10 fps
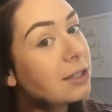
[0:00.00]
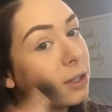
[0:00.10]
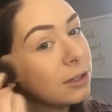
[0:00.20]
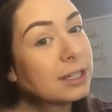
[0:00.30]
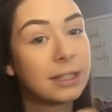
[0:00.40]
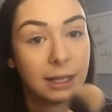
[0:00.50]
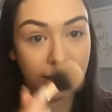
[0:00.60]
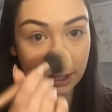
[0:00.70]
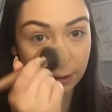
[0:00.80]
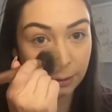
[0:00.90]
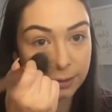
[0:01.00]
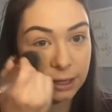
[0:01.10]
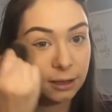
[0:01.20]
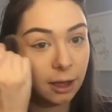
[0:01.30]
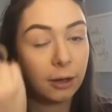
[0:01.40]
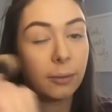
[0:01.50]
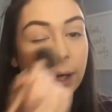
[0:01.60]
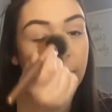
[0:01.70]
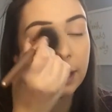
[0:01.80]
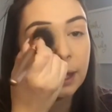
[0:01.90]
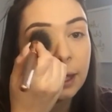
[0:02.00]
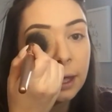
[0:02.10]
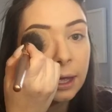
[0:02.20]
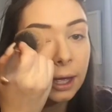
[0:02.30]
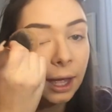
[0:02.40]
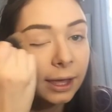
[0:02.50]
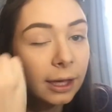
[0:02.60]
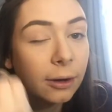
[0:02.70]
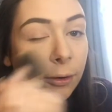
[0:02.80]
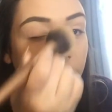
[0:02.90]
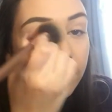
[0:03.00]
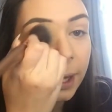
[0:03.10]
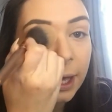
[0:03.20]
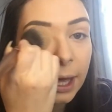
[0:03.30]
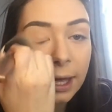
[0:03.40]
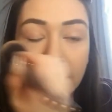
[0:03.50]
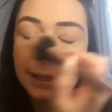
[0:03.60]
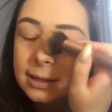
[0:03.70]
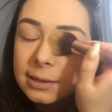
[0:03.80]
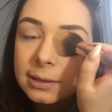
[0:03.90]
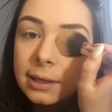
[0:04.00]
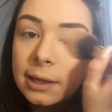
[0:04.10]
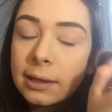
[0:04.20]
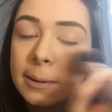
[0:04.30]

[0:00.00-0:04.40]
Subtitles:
So just a little goes a long way. I get over my eyes.